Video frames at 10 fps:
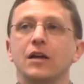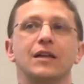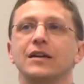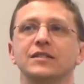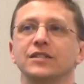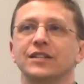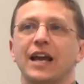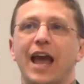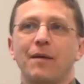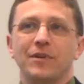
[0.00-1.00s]
This isn't going
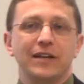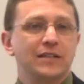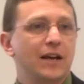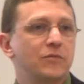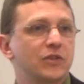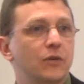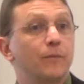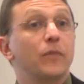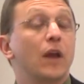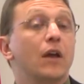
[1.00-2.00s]
to happen anytime
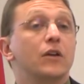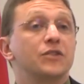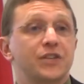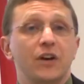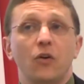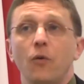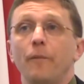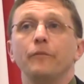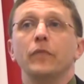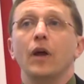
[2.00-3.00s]
soon.
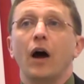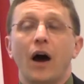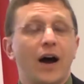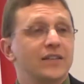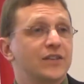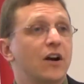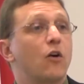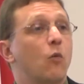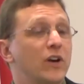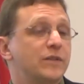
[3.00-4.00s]
So odds
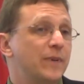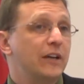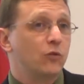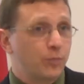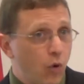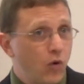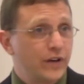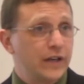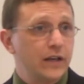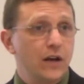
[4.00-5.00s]
are what's being
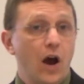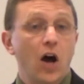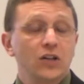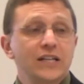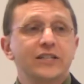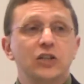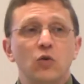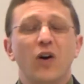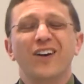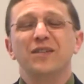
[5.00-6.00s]
reported, unless
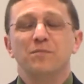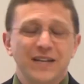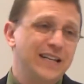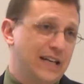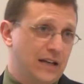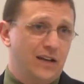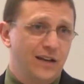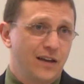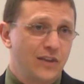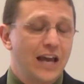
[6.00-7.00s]
you are admitting
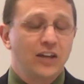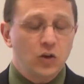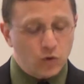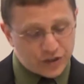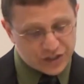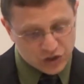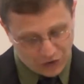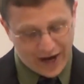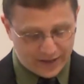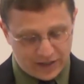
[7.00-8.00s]
that you were
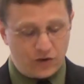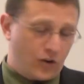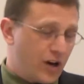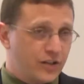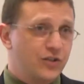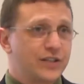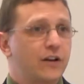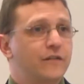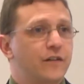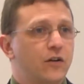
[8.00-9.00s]
distracted or on your
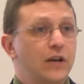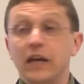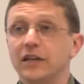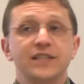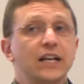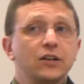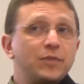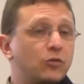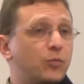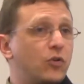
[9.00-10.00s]
cell phone, it's not going to
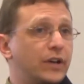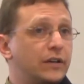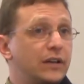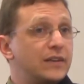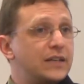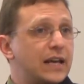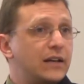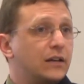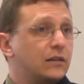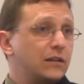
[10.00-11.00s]
be reported in the
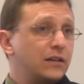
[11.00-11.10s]
data.